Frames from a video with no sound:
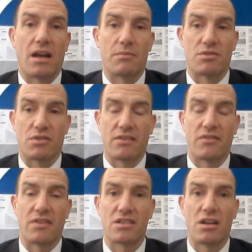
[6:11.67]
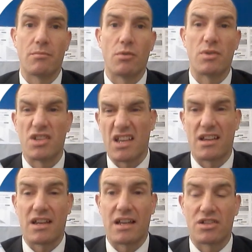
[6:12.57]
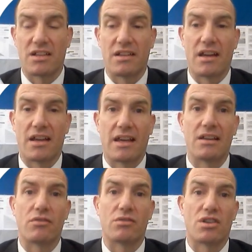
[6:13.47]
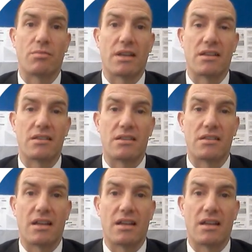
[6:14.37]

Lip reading: So I'm going to give an example, which is actually an A-level topic in